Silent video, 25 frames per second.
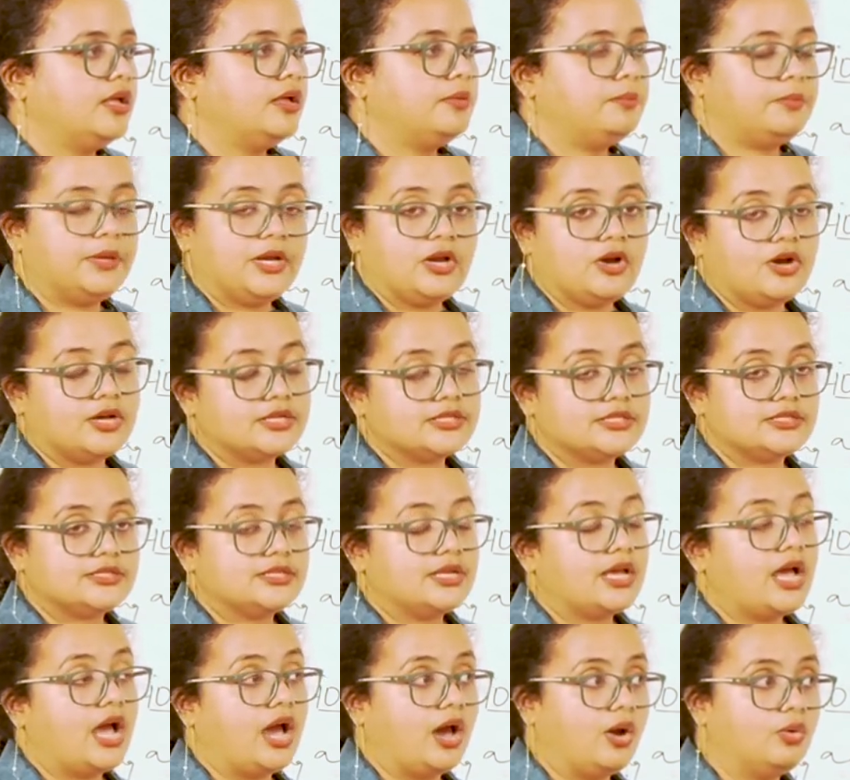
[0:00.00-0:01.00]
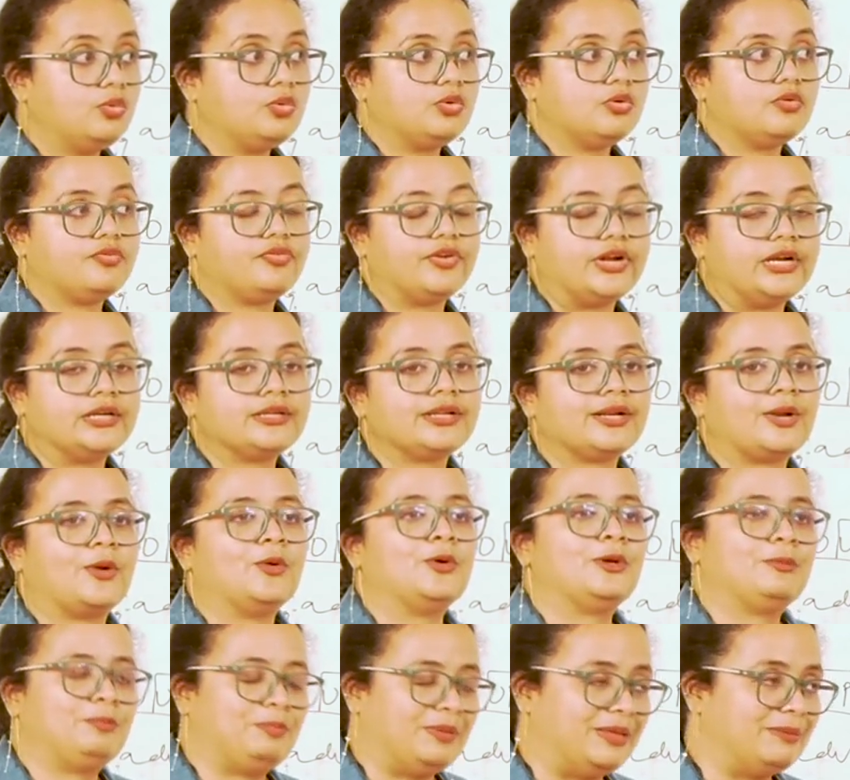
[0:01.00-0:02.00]
Because how to filter
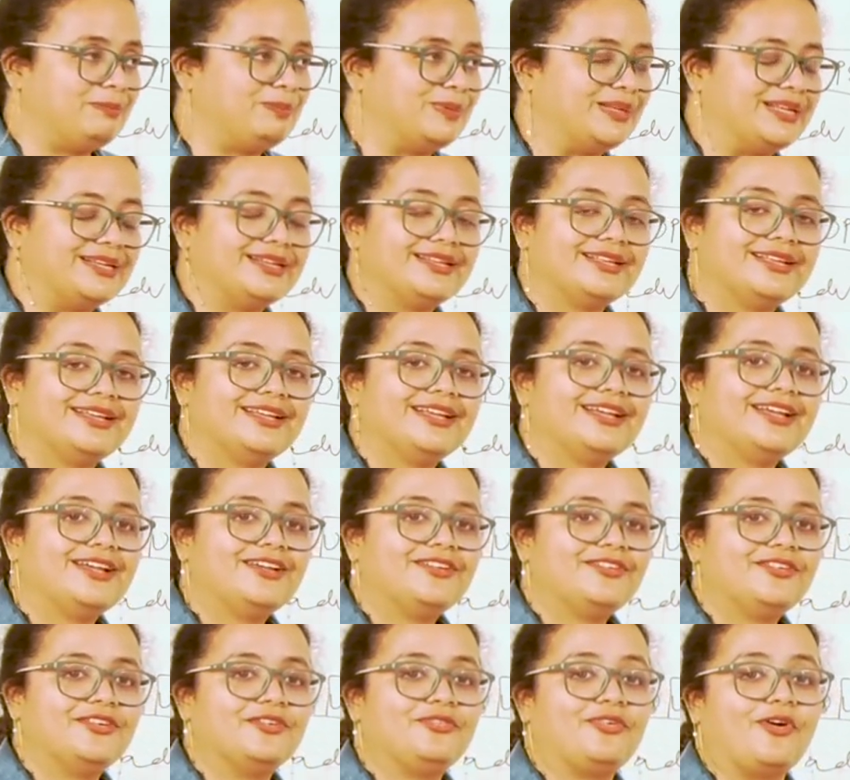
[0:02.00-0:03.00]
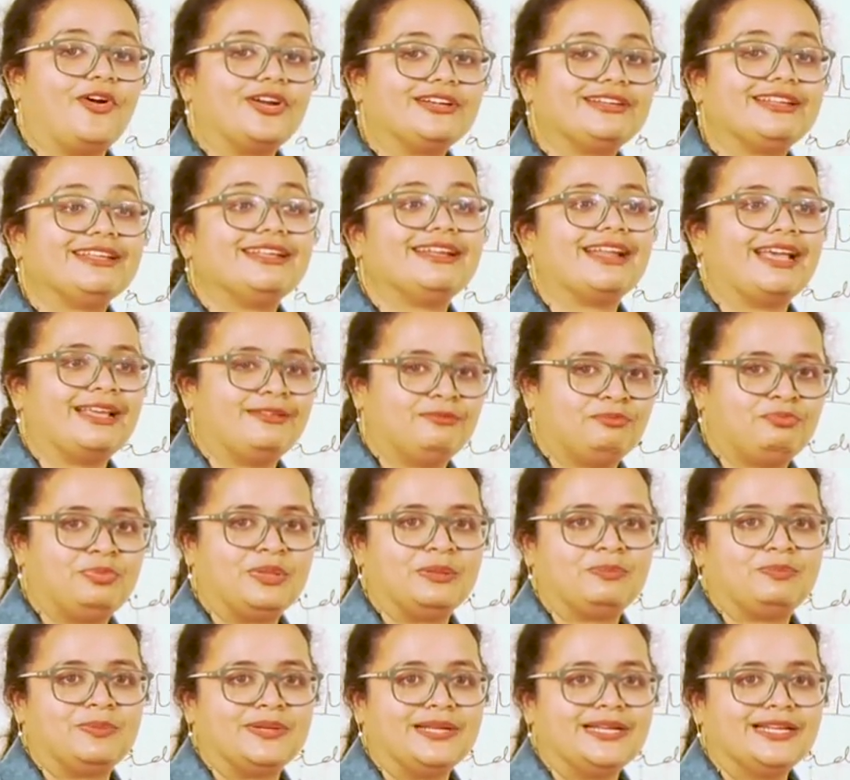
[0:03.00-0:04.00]
out people? 49
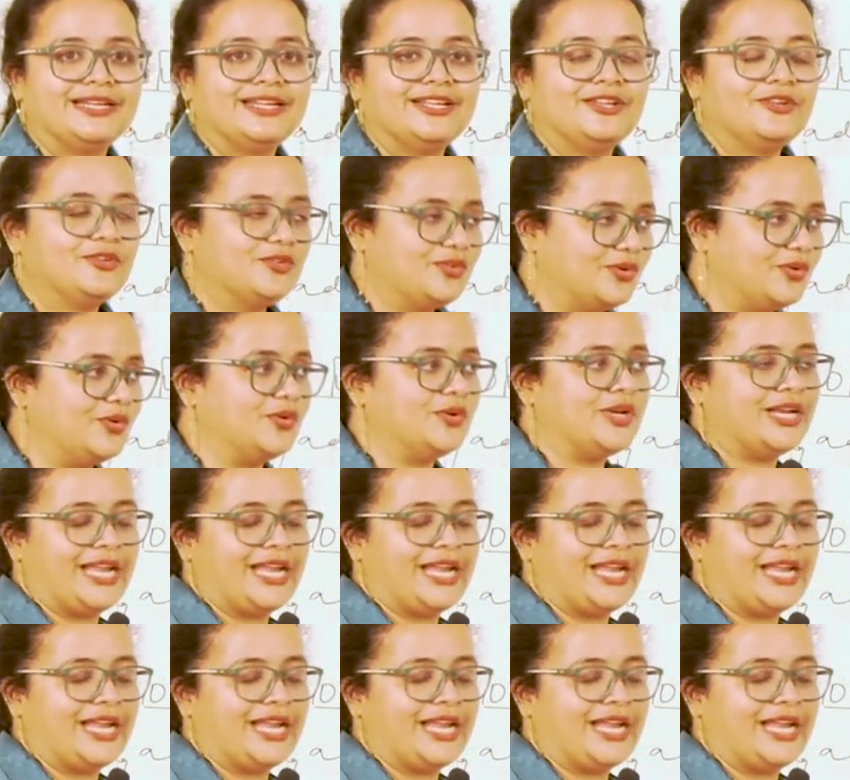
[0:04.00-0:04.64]
people. So